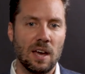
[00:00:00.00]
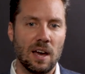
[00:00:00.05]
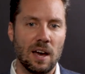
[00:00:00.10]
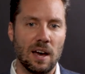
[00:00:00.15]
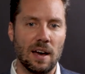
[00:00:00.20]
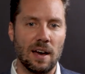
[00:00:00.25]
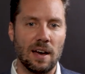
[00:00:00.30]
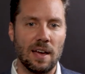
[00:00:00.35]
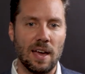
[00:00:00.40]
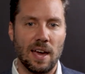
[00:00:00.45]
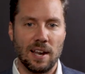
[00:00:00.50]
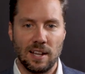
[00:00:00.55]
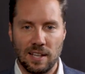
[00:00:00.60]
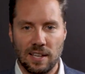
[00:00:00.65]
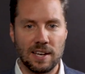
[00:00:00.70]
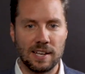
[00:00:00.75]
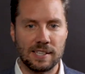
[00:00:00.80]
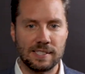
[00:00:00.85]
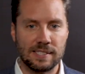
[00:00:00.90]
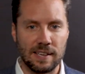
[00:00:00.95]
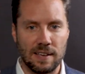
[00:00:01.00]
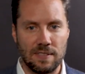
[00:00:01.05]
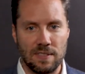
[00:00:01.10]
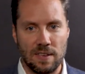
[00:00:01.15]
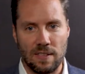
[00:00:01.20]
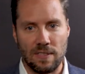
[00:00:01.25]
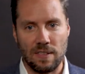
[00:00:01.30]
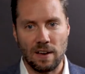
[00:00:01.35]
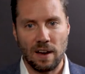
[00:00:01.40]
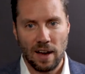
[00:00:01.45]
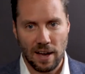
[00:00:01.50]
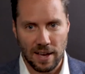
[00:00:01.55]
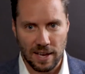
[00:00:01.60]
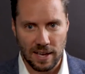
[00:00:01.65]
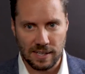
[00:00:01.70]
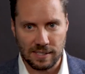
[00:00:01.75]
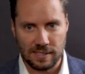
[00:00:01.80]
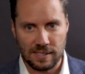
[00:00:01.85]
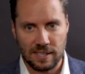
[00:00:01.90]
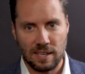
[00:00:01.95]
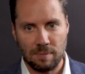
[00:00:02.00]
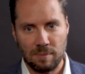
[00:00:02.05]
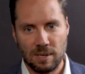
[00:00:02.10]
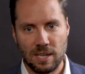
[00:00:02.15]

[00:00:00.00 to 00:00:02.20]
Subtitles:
analytics and then the high-end team